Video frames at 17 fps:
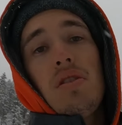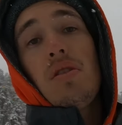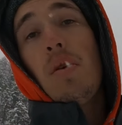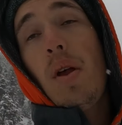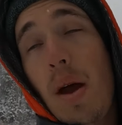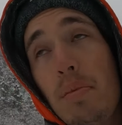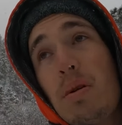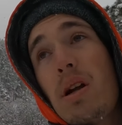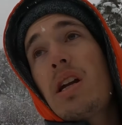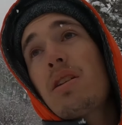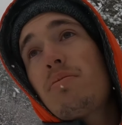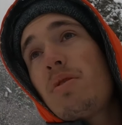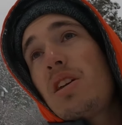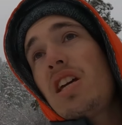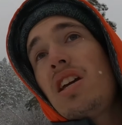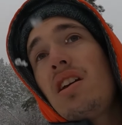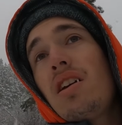So that brings
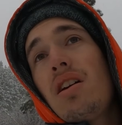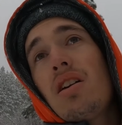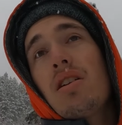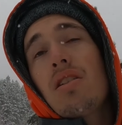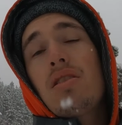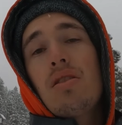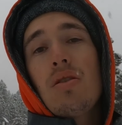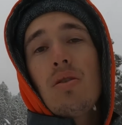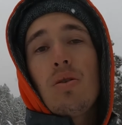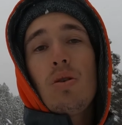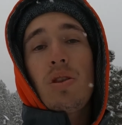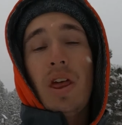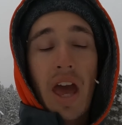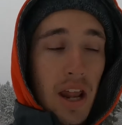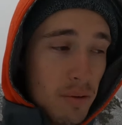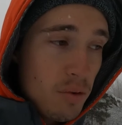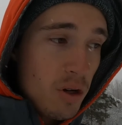me to
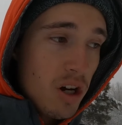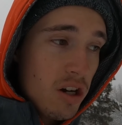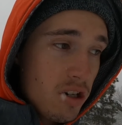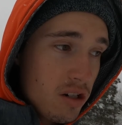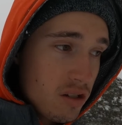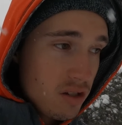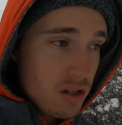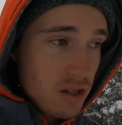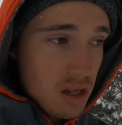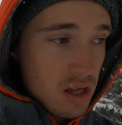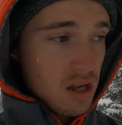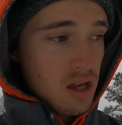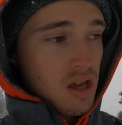the handlebars.